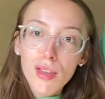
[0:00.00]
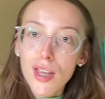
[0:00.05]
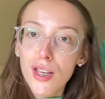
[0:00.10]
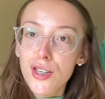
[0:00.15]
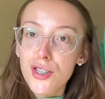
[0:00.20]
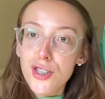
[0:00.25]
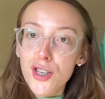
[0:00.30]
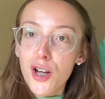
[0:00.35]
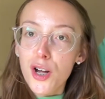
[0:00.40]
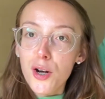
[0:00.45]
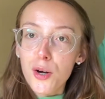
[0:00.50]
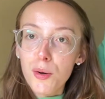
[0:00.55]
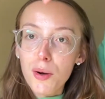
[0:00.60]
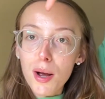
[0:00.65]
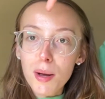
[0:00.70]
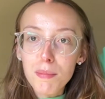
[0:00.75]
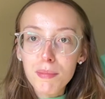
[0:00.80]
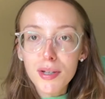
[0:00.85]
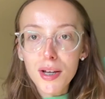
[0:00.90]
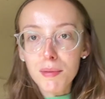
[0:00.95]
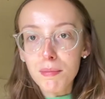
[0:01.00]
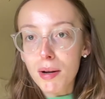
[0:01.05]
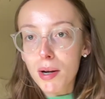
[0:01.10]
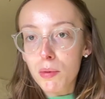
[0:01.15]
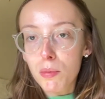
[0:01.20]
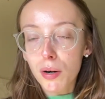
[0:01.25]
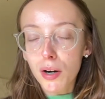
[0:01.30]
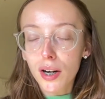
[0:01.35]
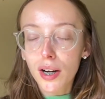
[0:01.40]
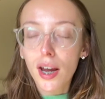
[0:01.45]
So I'm done my
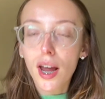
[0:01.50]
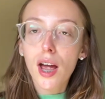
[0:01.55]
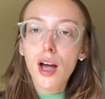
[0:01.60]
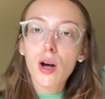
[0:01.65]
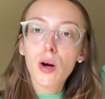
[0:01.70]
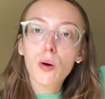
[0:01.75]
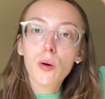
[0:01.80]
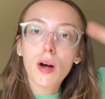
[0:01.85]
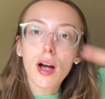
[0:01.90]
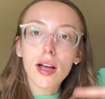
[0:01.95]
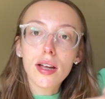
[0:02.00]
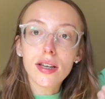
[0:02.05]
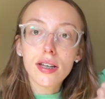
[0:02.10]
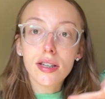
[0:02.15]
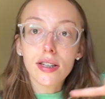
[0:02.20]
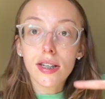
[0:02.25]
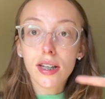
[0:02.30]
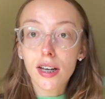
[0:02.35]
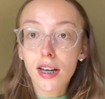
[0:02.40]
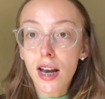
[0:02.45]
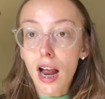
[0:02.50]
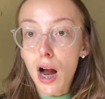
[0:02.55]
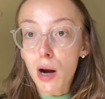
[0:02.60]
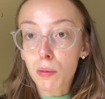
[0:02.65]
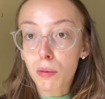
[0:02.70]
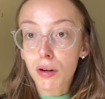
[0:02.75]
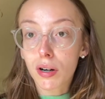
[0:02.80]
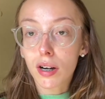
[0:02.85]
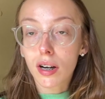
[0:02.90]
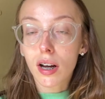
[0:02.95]
workout, did an
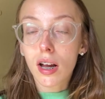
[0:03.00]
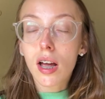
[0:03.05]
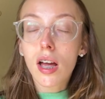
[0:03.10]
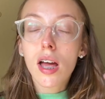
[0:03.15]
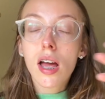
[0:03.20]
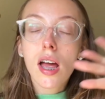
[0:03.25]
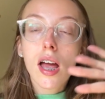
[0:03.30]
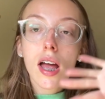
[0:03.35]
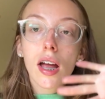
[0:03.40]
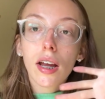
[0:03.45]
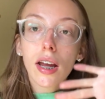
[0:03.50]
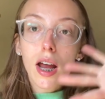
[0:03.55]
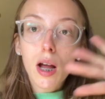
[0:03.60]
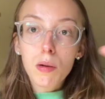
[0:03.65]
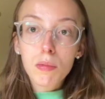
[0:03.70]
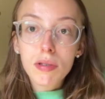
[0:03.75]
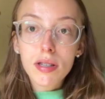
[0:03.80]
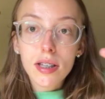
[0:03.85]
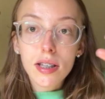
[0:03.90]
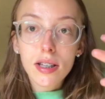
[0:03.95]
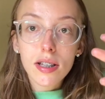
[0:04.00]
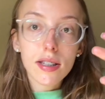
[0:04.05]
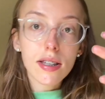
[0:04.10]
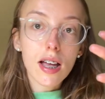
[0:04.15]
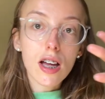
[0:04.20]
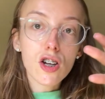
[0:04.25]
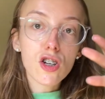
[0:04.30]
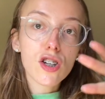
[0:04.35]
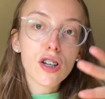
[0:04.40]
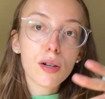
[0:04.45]
hour counseling
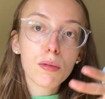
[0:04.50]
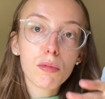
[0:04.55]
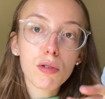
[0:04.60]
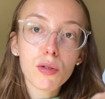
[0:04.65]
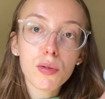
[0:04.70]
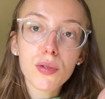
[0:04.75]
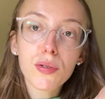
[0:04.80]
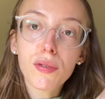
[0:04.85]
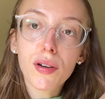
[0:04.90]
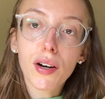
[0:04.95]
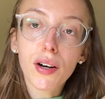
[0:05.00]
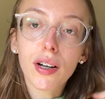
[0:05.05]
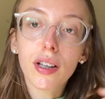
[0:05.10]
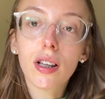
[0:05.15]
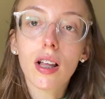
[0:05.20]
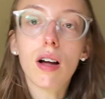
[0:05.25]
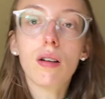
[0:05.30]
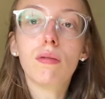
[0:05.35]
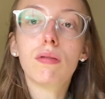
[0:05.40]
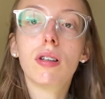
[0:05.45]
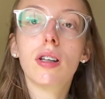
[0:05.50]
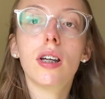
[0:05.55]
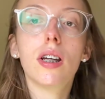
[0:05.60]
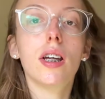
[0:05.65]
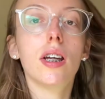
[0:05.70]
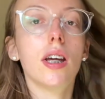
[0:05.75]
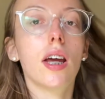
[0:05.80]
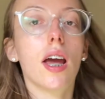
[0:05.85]
session, which was very lovely,